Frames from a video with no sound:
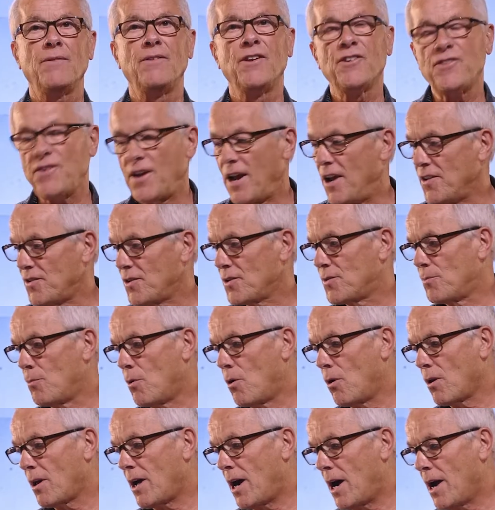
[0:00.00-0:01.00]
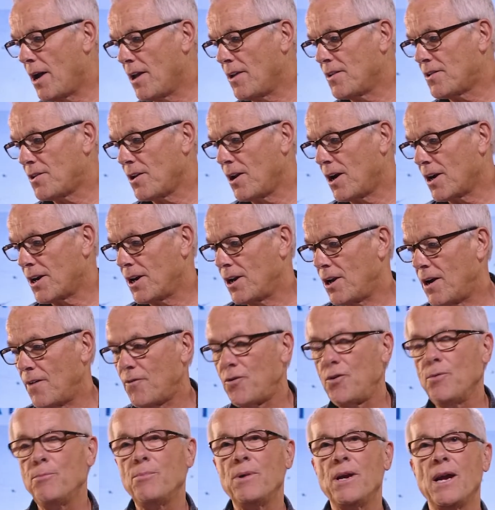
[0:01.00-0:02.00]
In this case, the small guy is lucky
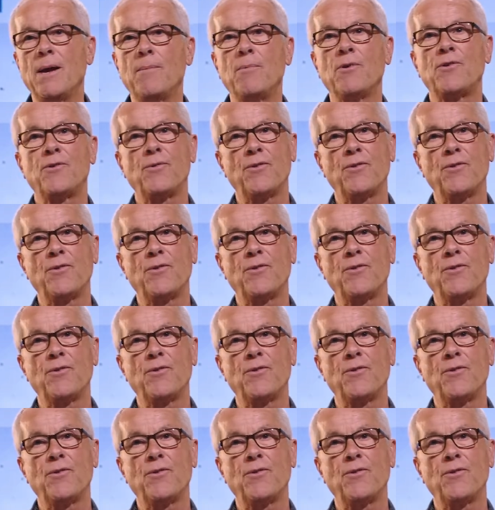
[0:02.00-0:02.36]
enough to be able